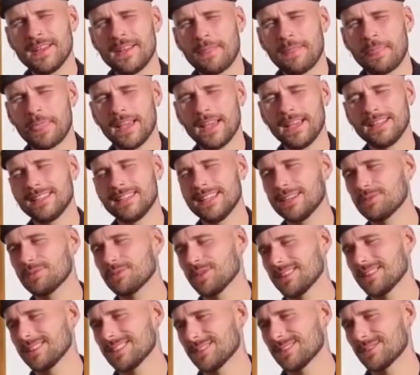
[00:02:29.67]
And that
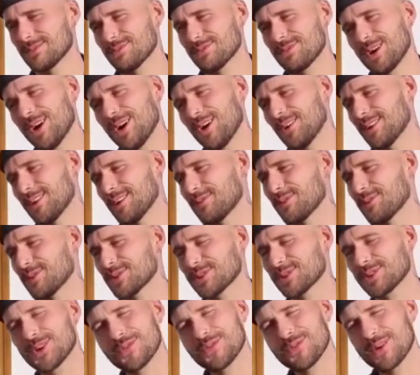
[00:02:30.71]
was, wow, that was
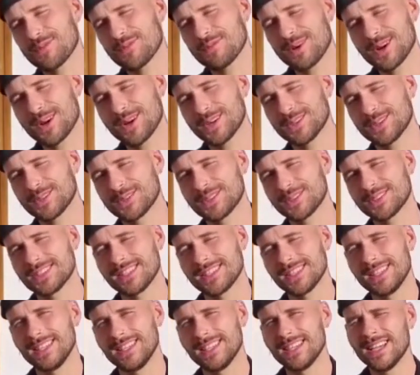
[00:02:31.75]
so warm-hearted to
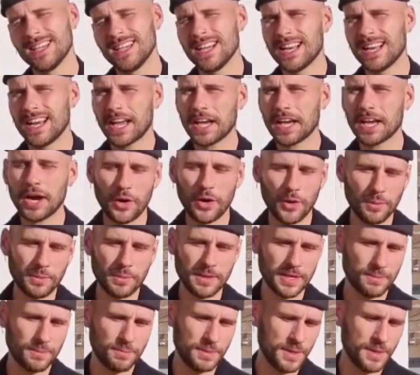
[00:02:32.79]
see, like how
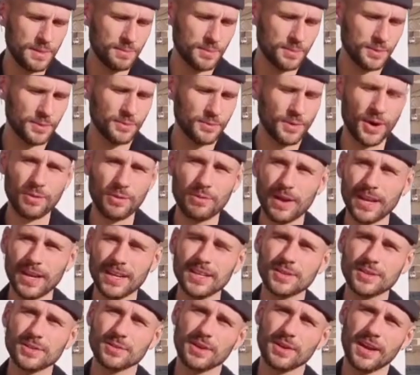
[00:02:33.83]
many people were
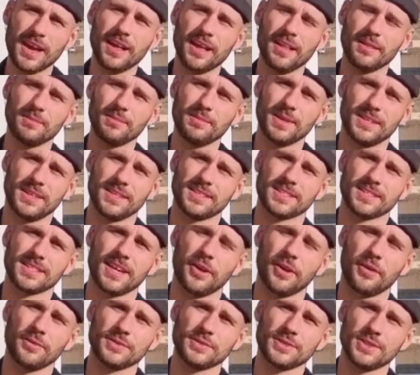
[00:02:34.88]
ready to help me in this
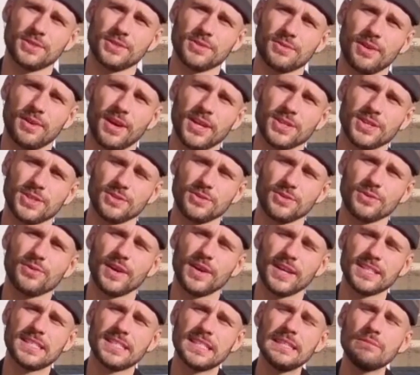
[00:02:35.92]
kind of situation, to
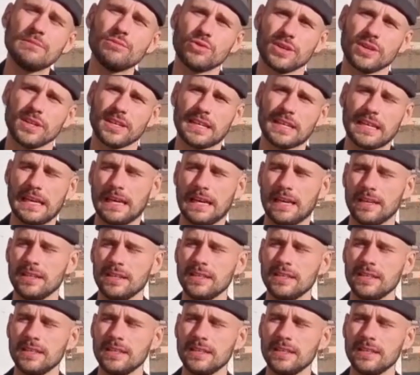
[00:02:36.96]
find Timo again.